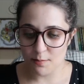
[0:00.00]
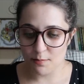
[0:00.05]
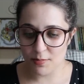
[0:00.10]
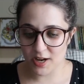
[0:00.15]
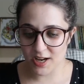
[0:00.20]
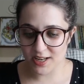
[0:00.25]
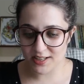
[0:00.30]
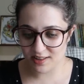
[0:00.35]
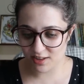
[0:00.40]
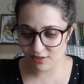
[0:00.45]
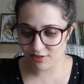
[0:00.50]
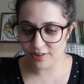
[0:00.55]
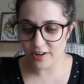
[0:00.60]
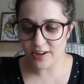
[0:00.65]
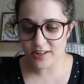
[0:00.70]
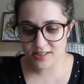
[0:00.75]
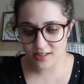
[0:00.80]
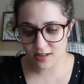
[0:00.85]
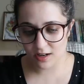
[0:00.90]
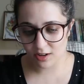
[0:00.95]
But the
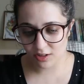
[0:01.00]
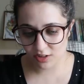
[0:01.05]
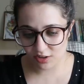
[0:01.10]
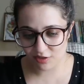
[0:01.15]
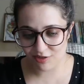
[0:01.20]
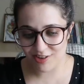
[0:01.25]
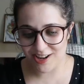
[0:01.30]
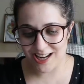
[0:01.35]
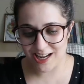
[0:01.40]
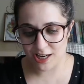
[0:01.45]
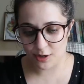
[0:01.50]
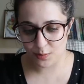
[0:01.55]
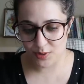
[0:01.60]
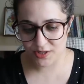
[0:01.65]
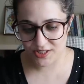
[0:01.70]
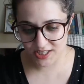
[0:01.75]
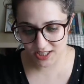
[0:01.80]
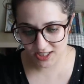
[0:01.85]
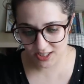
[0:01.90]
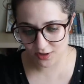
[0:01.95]
first three in
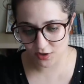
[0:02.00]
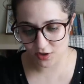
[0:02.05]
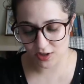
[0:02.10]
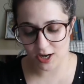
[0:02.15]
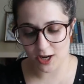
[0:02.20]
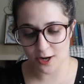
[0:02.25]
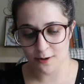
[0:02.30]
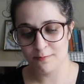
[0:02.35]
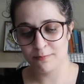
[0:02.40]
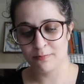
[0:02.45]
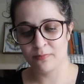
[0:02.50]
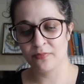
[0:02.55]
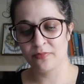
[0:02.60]
particular,